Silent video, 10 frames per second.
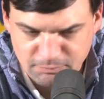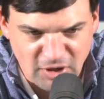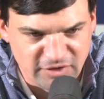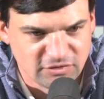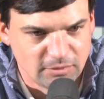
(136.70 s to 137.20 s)

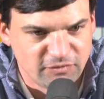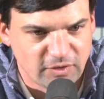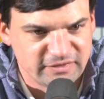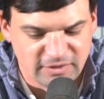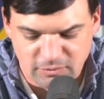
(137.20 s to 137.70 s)
Also,
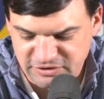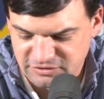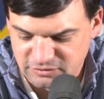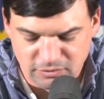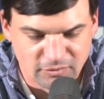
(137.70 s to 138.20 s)
before I take
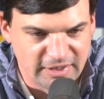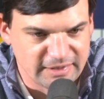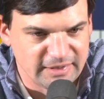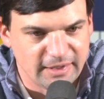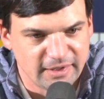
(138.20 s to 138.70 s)
questions, I want to
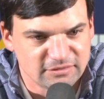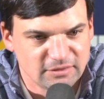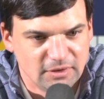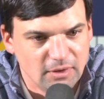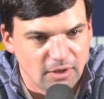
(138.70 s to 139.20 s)
recognize
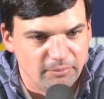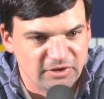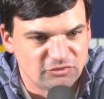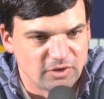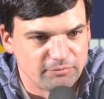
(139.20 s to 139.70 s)
our
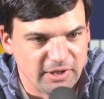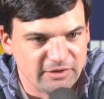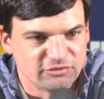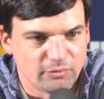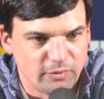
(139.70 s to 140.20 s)
Big 12
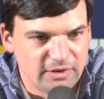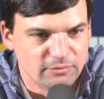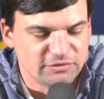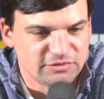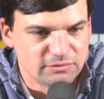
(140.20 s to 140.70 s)
Players of the
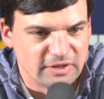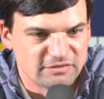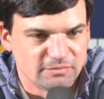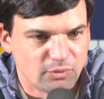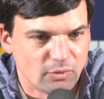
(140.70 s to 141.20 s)
Week, which
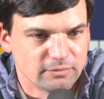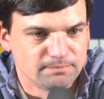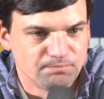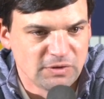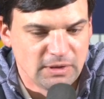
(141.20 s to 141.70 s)
that's
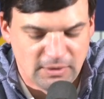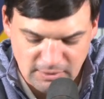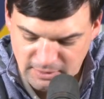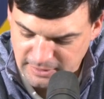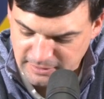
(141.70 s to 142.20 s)
important.
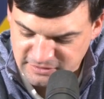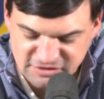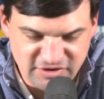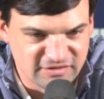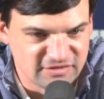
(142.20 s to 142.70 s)

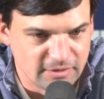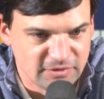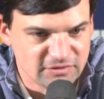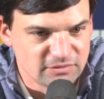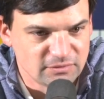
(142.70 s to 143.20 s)
TJ
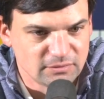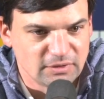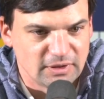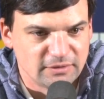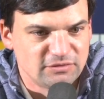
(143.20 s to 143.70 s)
Simmons,
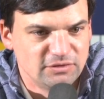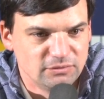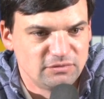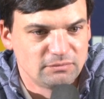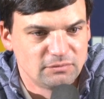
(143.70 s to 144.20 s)

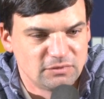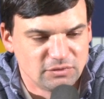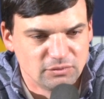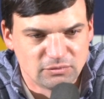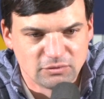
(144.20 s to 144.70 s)

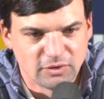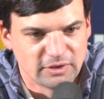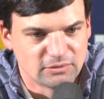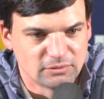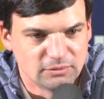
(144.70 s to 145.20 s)
two
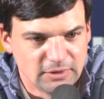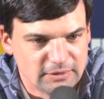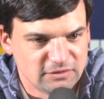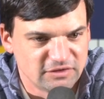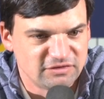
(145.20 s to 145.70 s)
critical
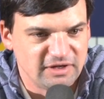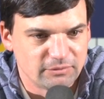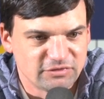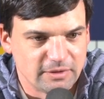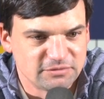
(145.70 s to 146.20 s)
touchdown
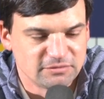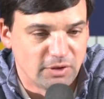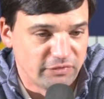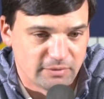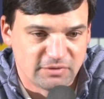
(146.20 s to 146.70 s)
receptions,
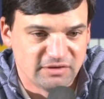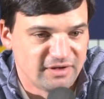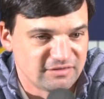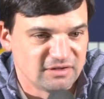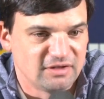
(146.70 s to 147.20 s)
both of them
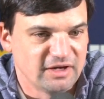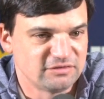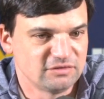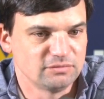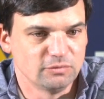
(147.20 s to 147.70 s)
contested
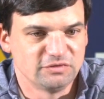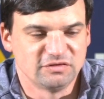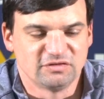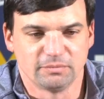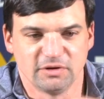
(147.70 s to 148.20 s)
catches, which
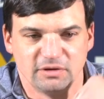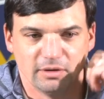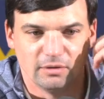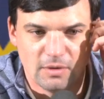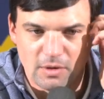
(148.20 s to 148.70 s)
is something
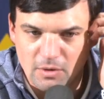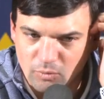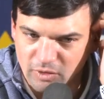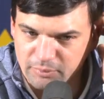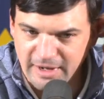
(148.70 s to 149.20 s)
that
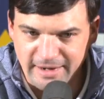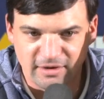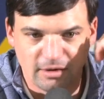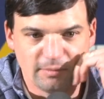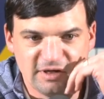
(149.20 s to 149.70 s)
really proud of
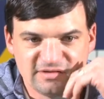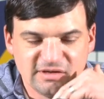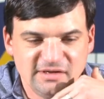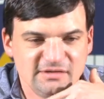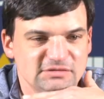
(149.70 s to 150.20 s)
him. And
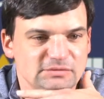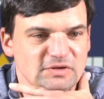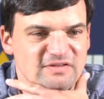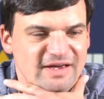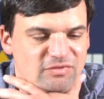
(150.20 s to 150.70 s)
he's
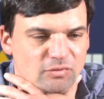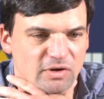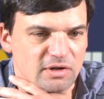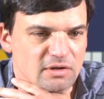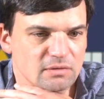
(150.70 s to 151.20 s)
had
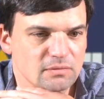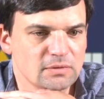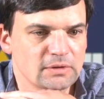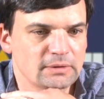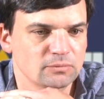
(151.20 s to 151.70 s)
three
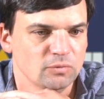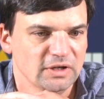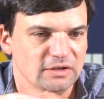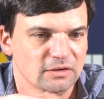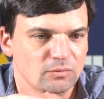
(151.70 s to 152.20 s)

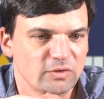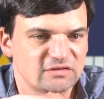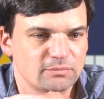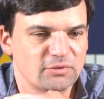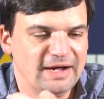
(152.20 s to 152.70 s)
really good
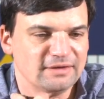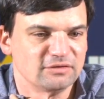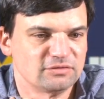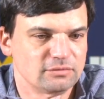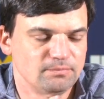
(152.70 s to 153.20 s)
weeks of
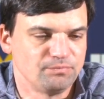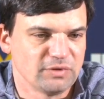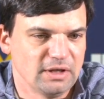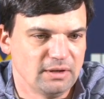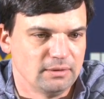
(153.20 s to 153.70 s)
practice.
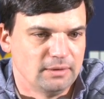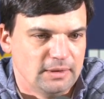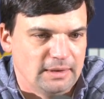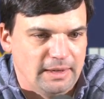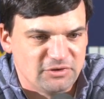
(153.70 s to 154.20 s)
And
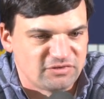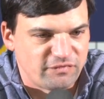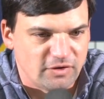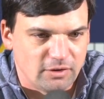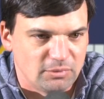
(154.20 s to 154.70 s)
I'm just a
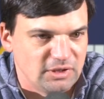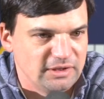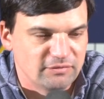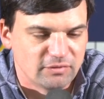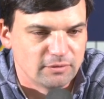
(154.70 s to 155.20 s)
firm
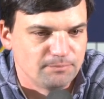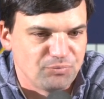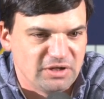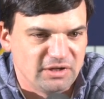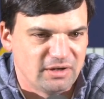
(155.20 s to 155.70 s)
believer.
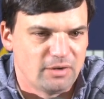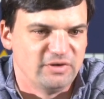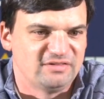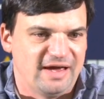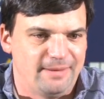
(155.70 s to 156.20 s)
It doesn't
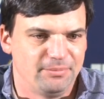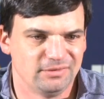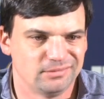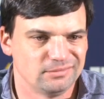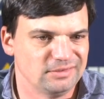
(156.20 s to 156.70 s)
always
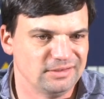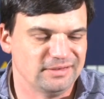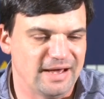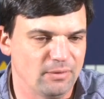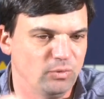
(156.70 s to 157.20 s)
happen
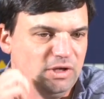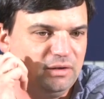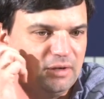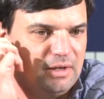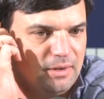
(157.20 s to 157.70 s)
that
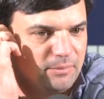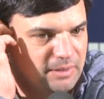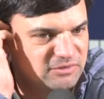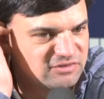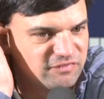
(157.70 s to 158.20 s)
week, but
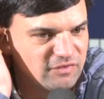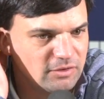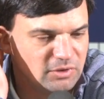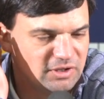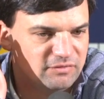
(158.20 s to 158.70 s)
I'm just a
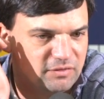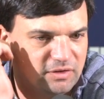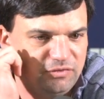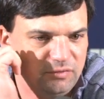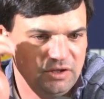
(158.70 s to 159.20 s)
firm believer.
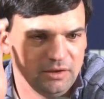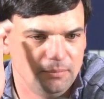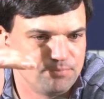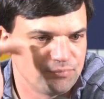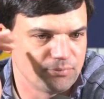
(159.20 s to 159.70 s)
If you
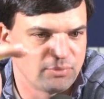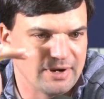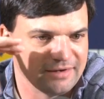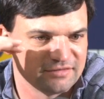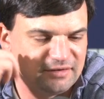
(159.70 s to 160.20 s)
keep
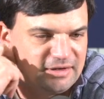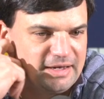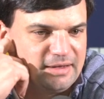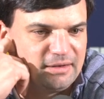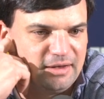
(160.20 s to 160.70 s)
practicing at a
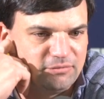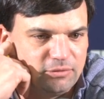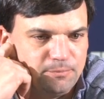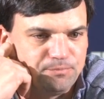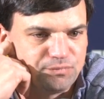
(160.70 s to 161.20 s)
high
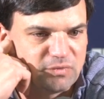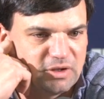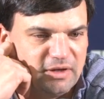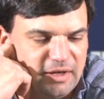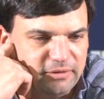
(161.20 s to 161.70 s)
level,
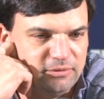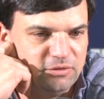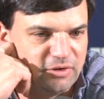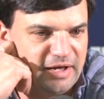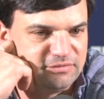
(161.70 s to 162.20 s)
that
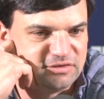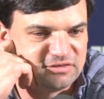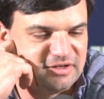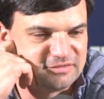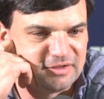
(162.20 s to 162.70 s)
you're going to have
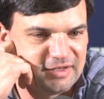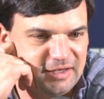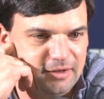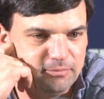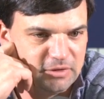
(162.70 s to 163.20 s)
success in the
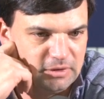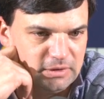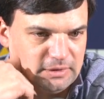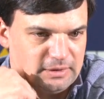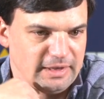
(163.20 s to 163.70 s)
game.
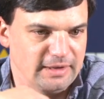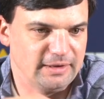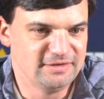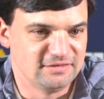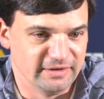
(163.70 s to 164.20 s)

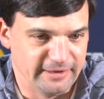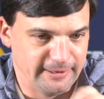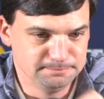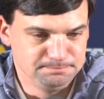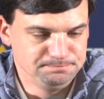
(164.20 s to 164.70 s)
And he's done
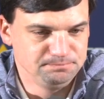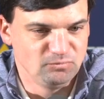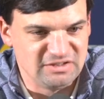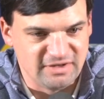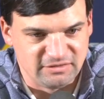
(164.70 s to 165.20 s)
that.
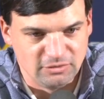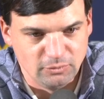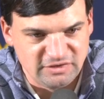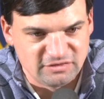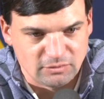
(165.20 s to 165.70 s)
He's had 2
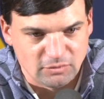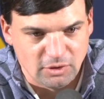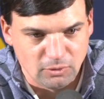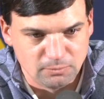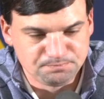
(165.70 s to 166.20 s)
weeks in a
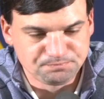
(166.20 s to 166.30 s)
row